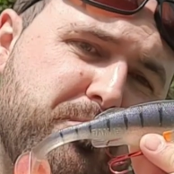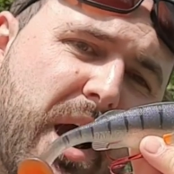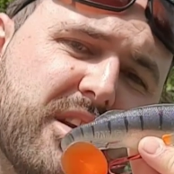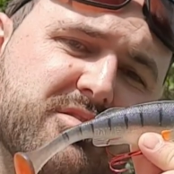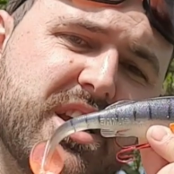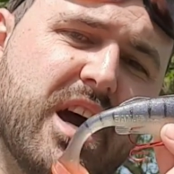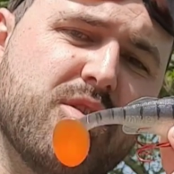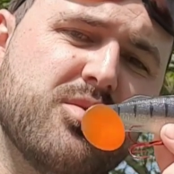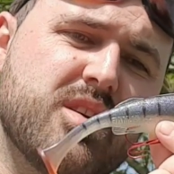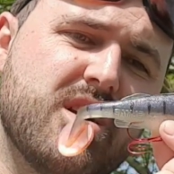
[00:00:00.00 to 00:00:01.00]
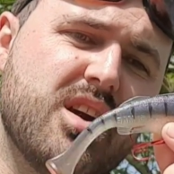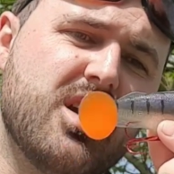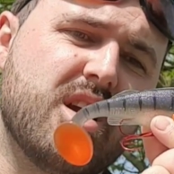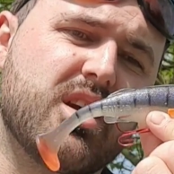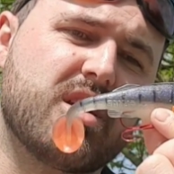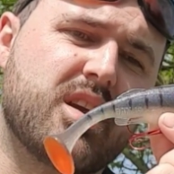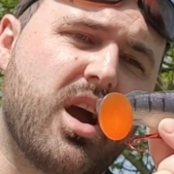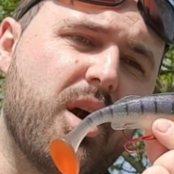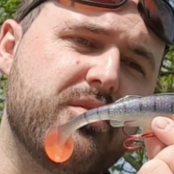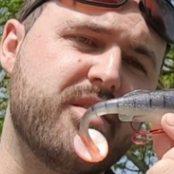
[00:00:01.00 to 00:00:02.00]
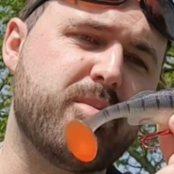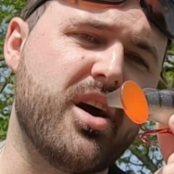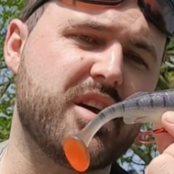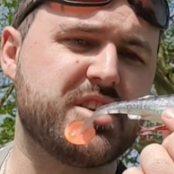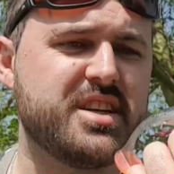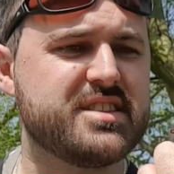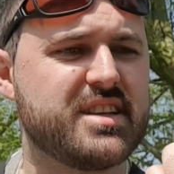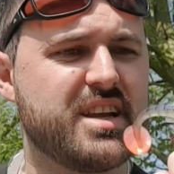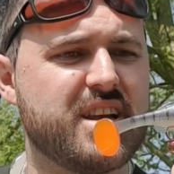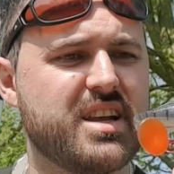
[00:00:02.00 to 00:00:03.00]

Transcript: Paddle tail Kofi perches.